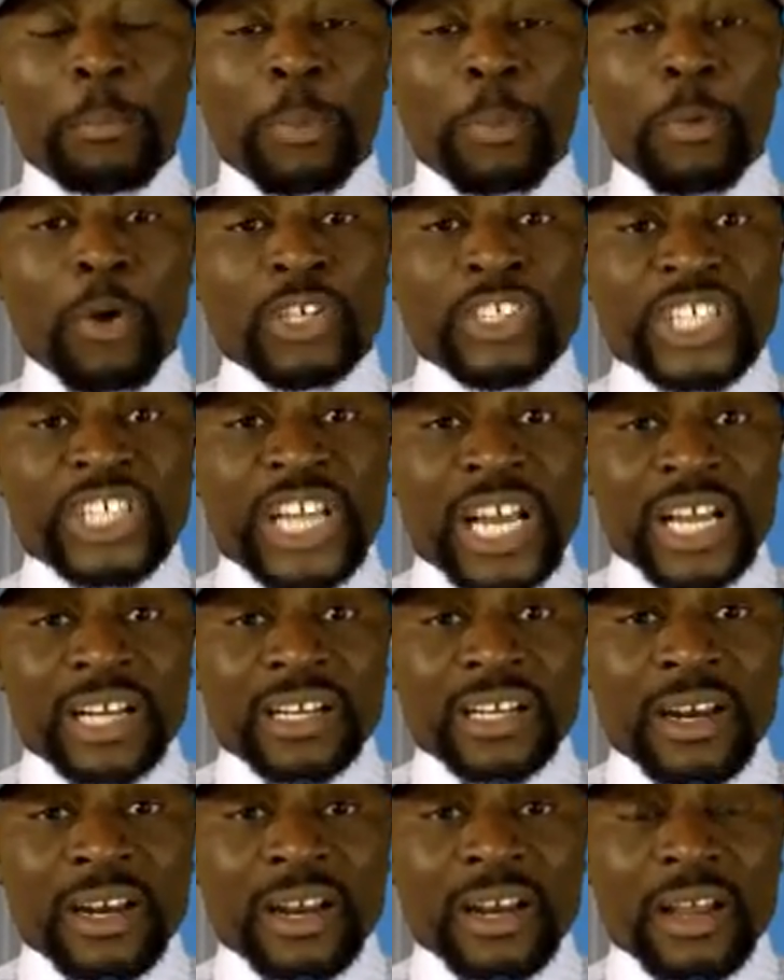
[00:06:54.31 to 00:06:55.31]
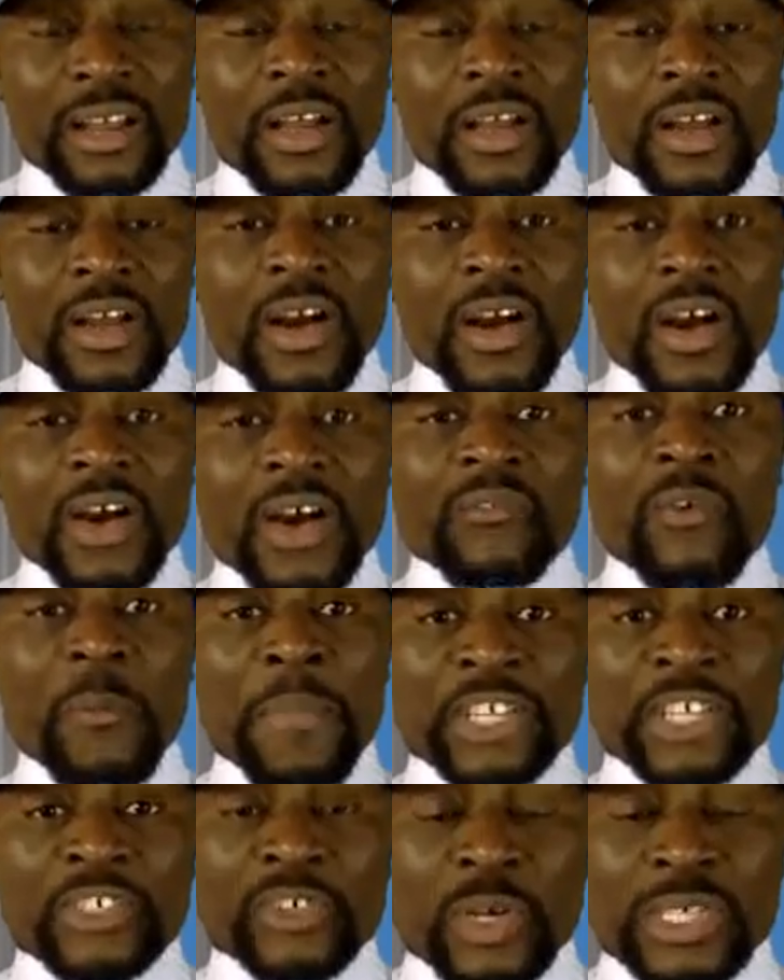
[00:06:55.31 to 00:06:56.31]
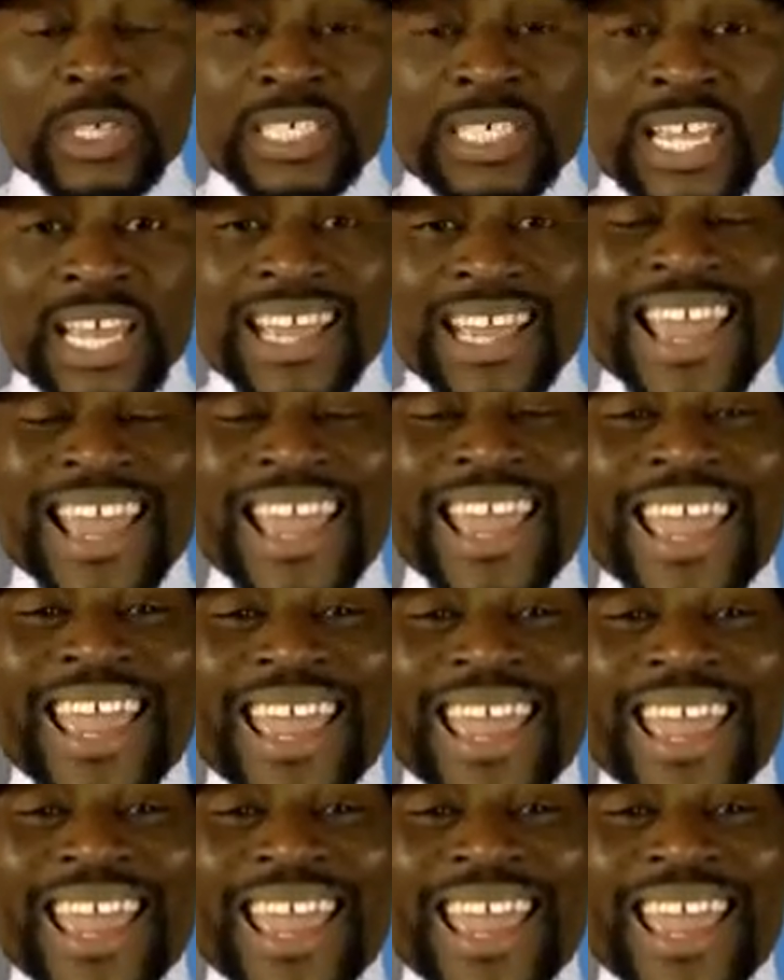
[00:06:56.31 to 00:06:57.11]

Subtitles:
if he manufacture materials for Ambazonia.